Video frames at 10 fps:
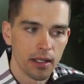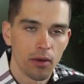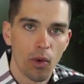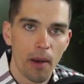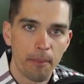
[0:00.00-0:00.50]

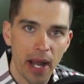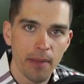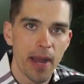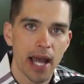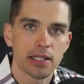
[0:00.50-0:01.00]
while
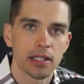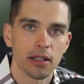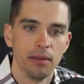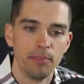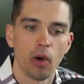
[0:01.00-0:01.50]

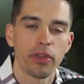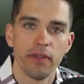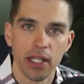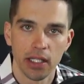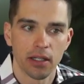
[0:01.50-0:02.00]
bypassing both of
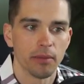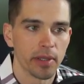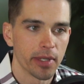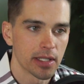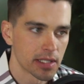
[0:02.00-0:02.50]
the income
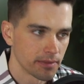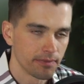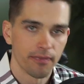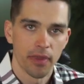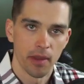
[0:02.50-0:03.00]
limits,
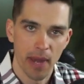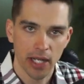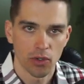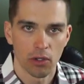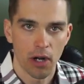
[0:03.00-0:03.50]
the
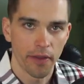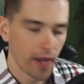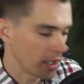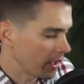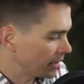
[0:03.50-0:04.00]
backdoor Roth
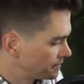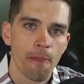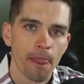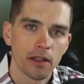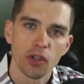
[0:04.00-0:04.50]
IRA.
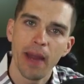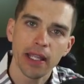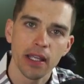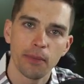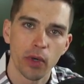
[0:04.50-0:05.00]
So
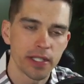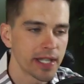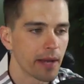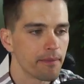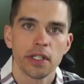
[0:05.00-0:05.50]
backing up one
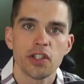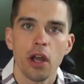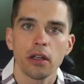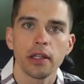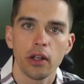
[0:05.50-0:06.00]
step, let's
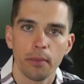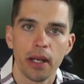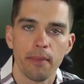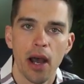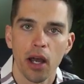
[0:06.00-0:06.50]
talk a little bit
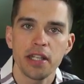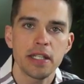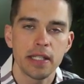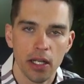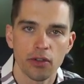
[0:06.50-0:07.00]
about a
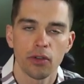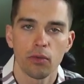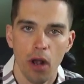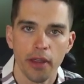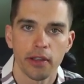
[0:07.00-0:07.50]
standard
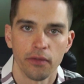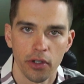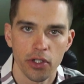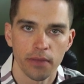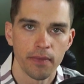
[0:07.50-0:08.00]
Roth
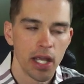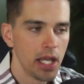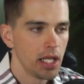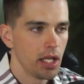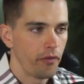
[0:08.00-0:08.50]
conversion.
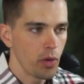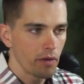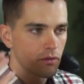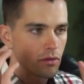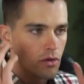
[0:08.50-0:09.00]
If you
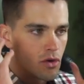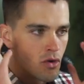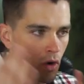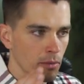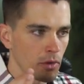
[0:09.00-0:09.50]
have
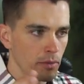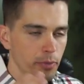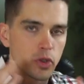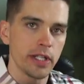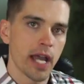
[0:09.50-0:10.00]
normal
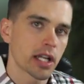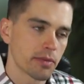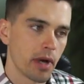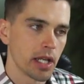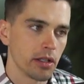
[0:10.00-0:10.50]
pre-tax
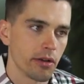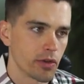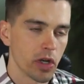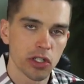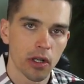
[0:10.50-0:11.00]
money in your
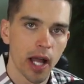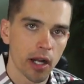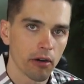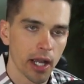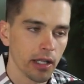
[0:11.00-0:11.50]
traditional
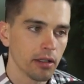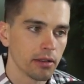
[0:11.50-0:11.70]
IRA